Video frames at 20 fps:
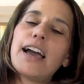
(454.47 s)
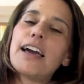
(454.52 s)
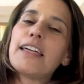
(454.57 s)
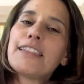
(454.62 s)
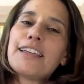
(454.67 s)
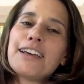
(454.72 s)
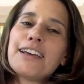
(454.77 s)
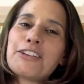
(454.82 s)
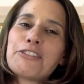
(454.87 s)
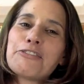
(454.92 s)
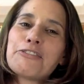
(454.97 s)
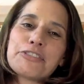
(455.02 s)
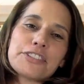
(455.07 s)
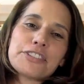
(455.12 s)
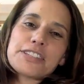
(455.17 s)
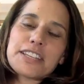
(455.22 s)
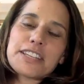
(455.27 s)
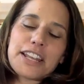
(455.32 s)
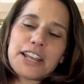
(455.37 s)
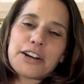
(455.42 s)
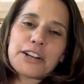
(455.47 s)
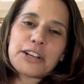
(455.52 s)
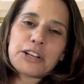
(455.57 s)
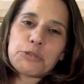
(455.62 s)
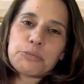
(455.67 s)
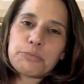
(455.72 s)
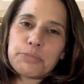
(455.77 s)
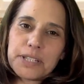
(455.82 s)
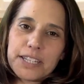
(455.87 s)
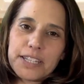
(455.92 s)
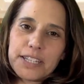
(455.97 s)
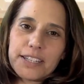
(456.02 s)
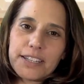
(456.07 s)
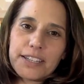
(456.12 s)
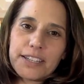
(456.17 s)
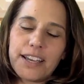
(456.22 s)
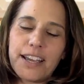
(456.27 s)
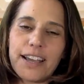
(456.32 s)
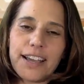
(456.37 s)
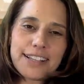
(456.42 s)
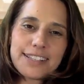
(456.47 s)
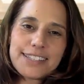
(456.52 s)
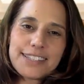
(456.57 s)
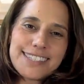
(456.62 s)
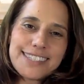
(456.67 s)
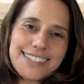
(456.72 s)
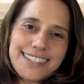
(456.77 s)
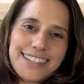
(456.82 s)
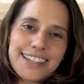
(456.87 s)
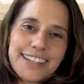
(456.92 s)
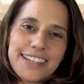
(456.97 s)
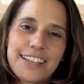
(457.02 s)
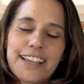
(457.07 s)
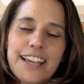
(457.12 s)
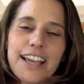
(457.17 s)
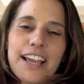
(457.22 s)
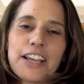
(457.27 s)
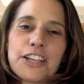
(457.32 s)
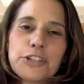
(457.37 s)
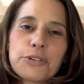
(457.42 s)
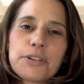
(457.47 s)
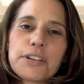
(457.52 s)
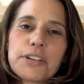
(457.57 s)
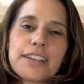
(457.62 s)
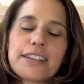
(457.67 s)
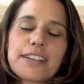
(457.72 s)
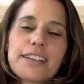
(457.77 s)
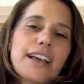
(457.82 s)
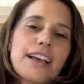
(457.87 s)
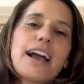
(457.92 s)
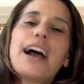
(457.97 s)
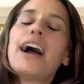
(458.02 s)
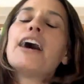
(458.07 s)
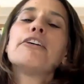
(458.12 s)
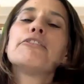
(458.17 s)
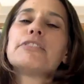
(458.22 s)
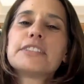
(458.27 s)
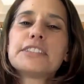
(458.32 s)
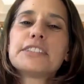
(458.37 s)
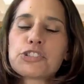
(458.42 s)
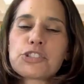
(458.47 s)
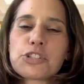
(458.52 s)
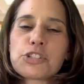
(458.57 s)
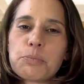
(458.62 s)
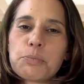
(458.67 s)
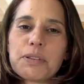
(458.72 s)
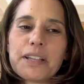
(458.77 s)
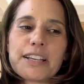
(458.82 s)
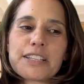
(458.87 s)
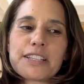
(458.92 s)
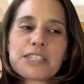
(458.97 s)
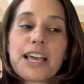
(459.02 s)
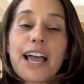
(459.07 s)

And then for scenario B, and C, you can have additional plans.